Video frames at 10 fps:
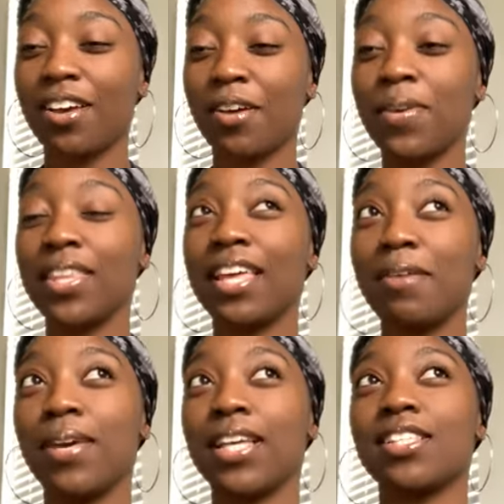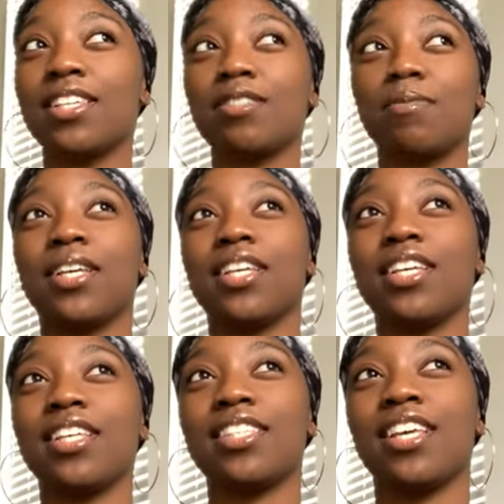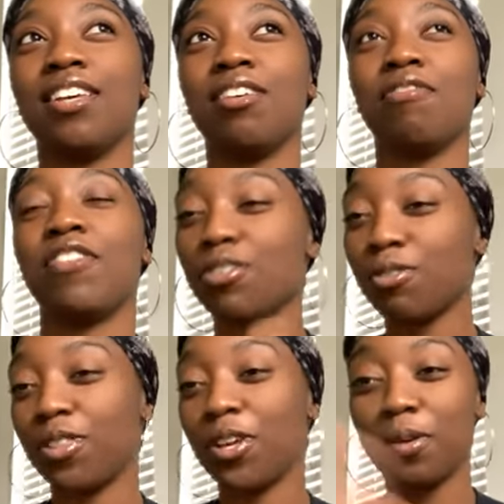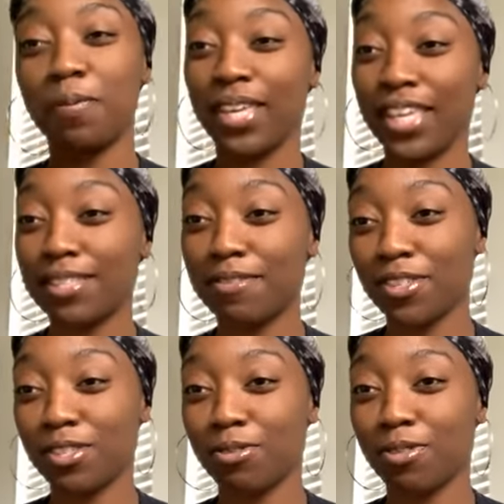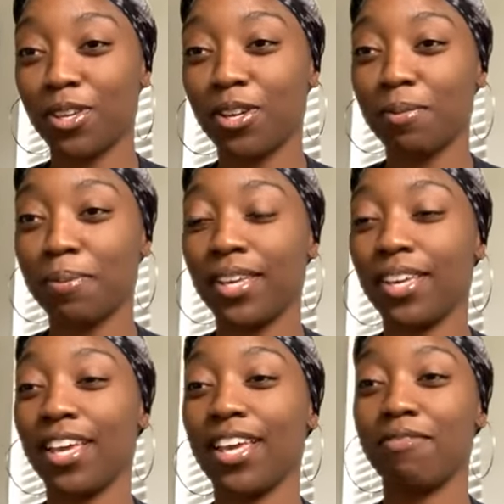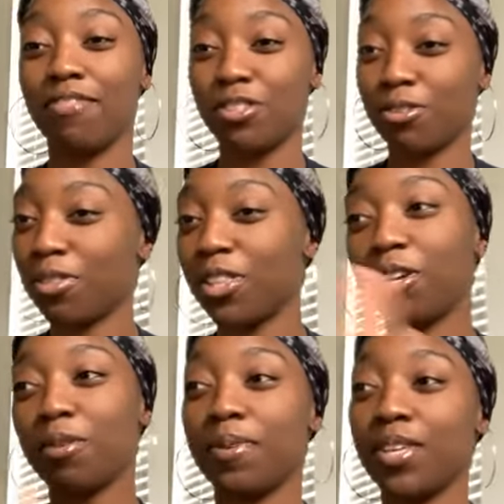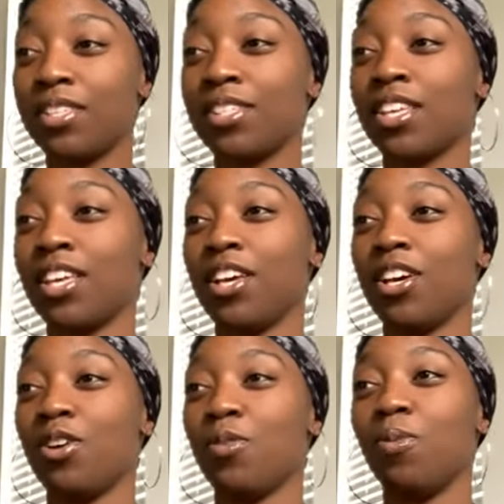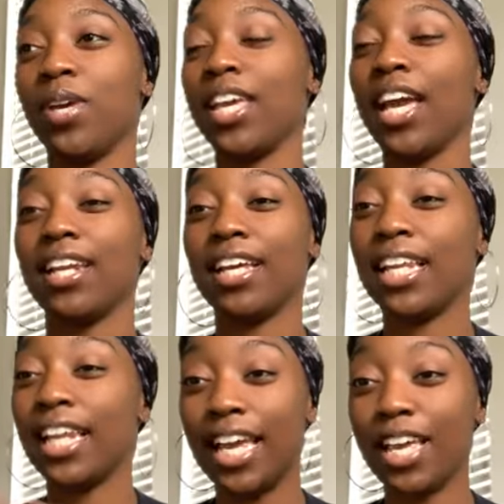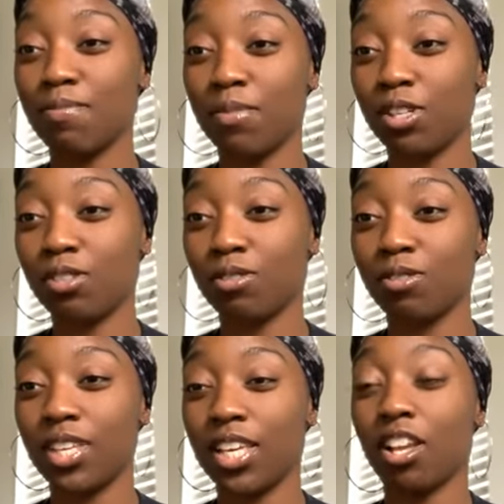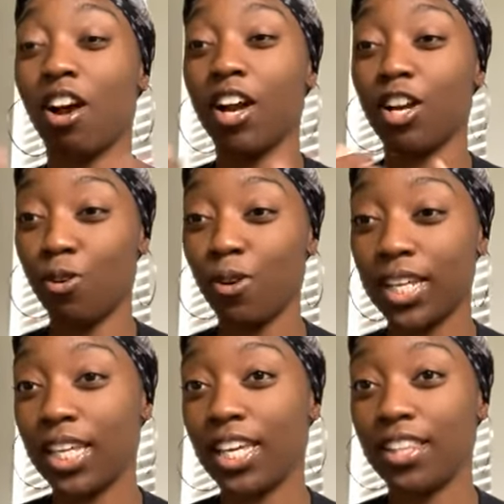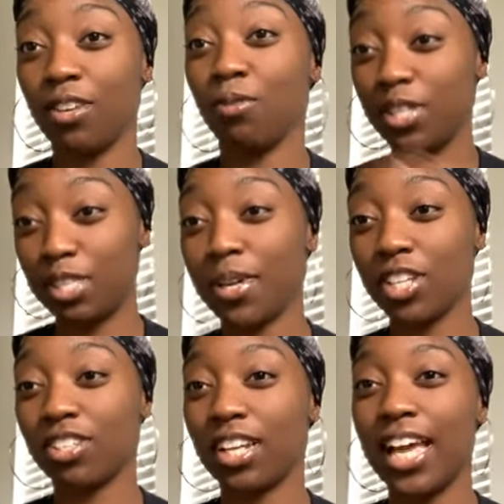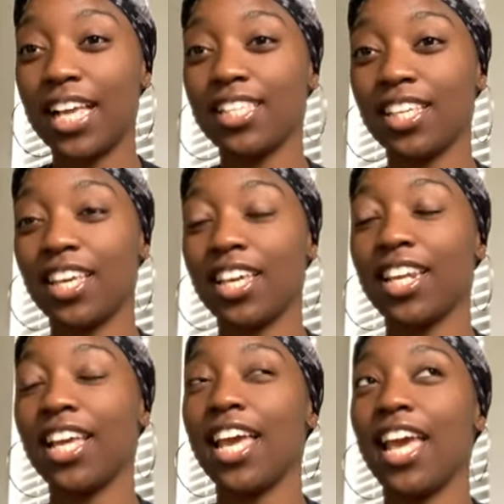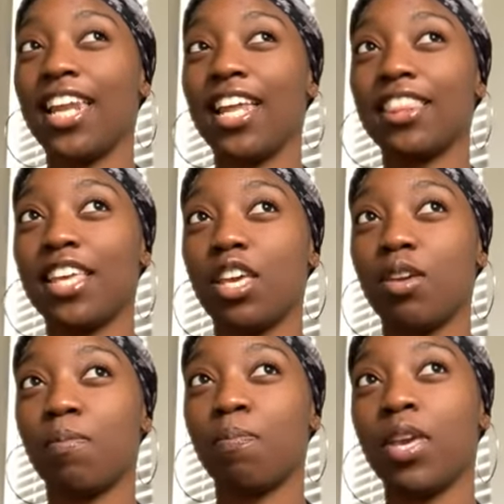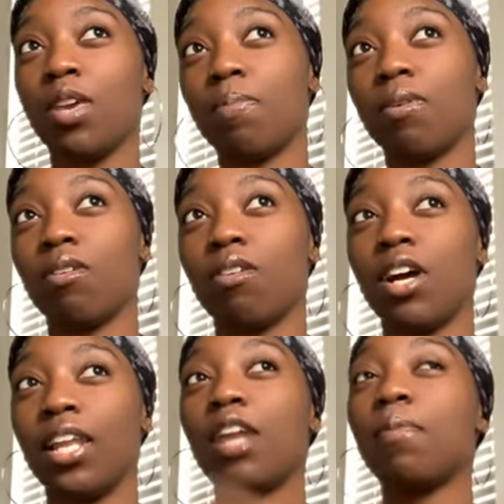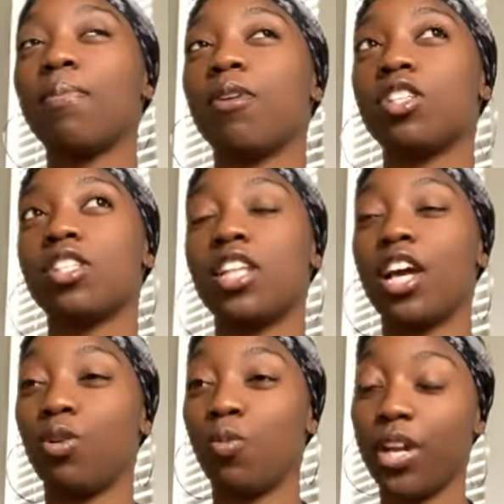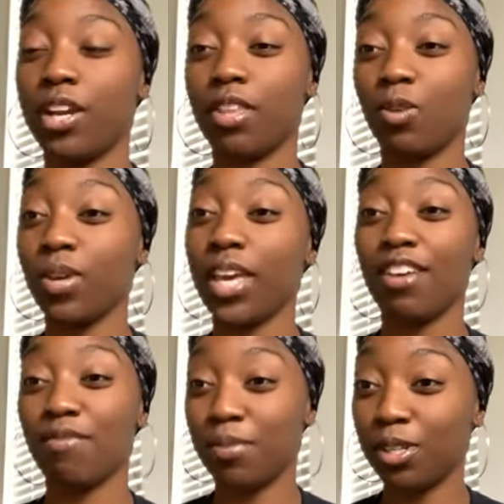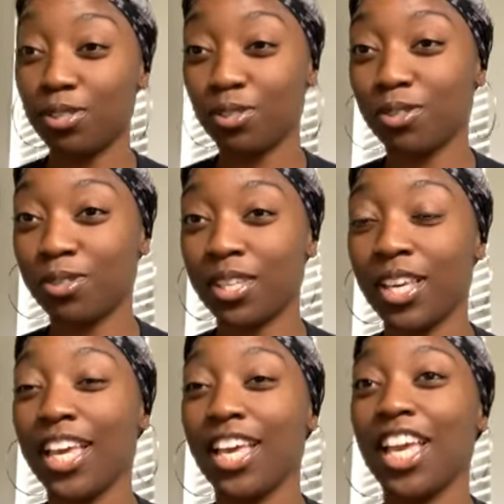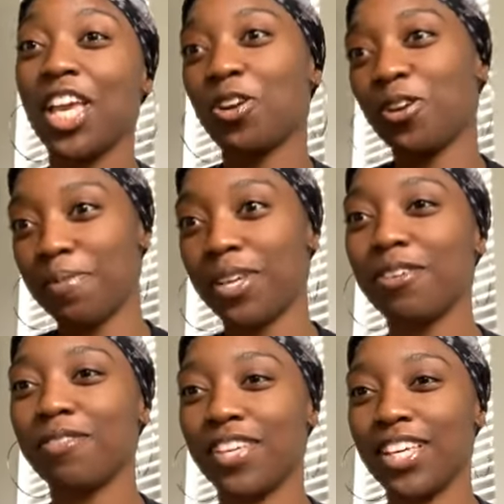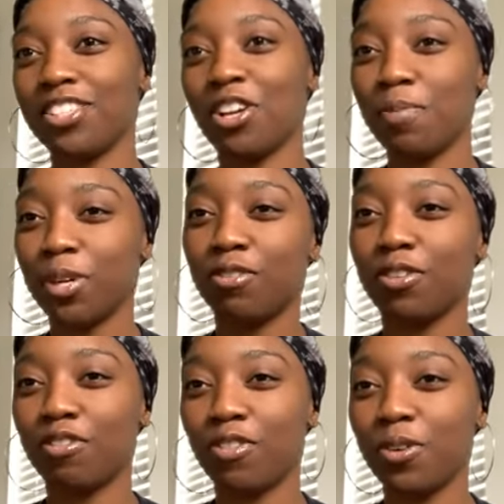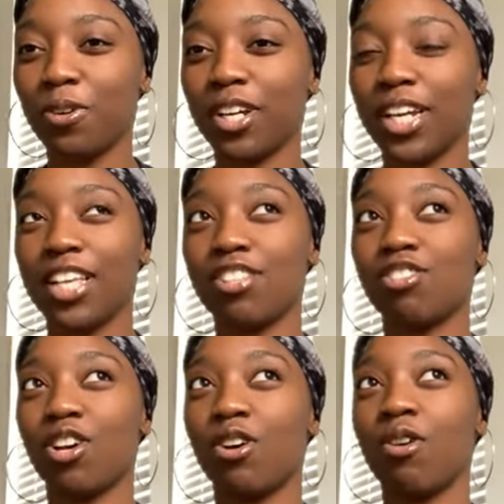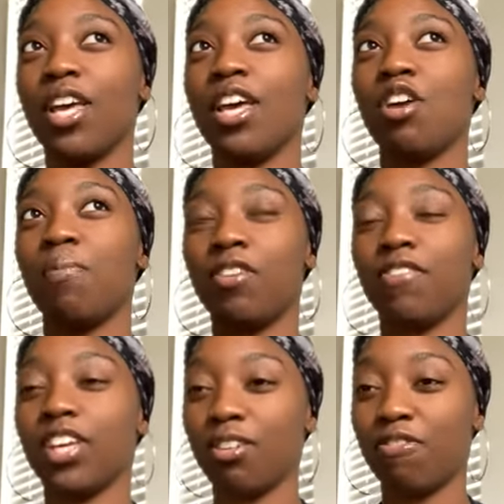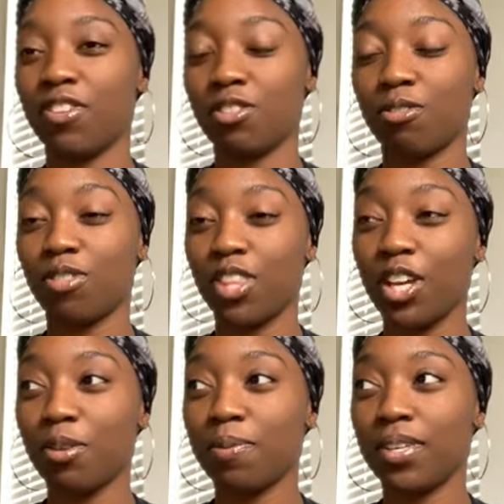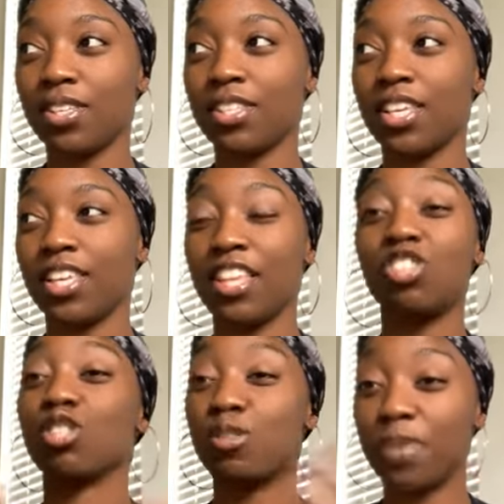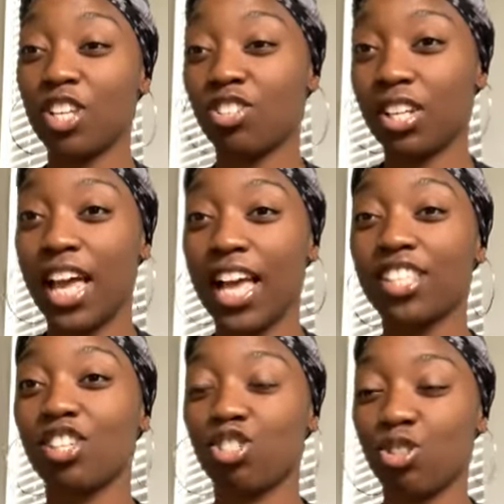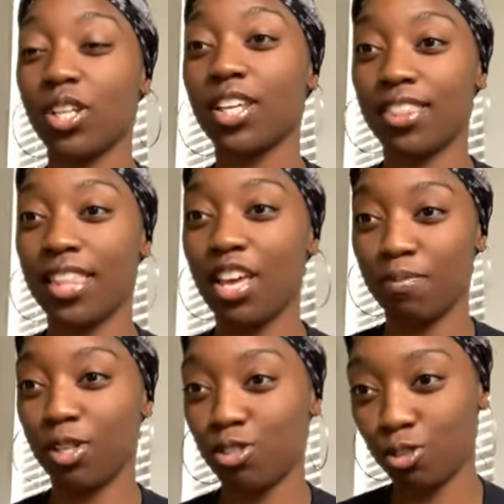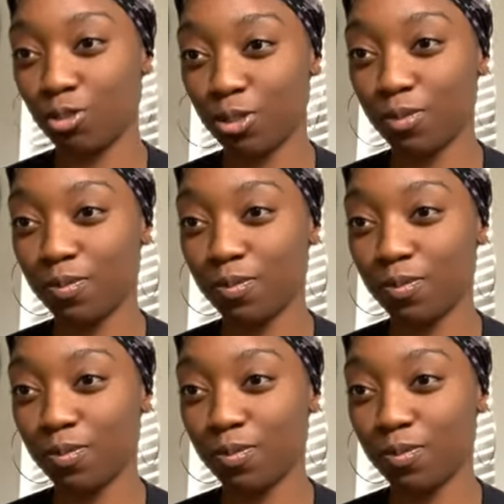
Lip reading: that makes sense because physical therapy is physical therapy, and physical therapists, we kind of claim muscles as our organ that we specialize in. And I think a lot of people are just not aware that we have muscles in our pelvis, our pelvic floor. And so pelvic health physical therapists, they just specialize in treating that muscle group.